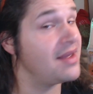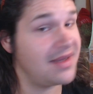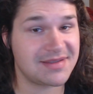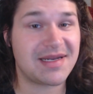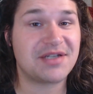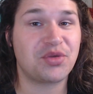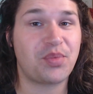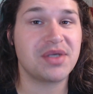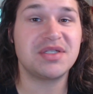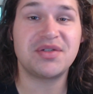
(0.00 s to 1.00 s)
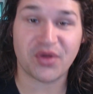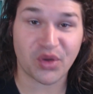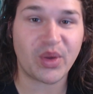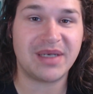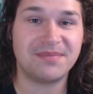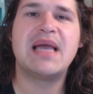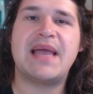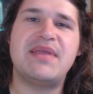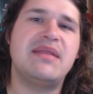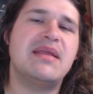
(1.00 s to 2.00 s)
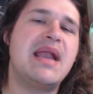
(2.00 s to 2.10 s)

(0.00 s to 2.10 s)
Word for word: International postage for the win. And then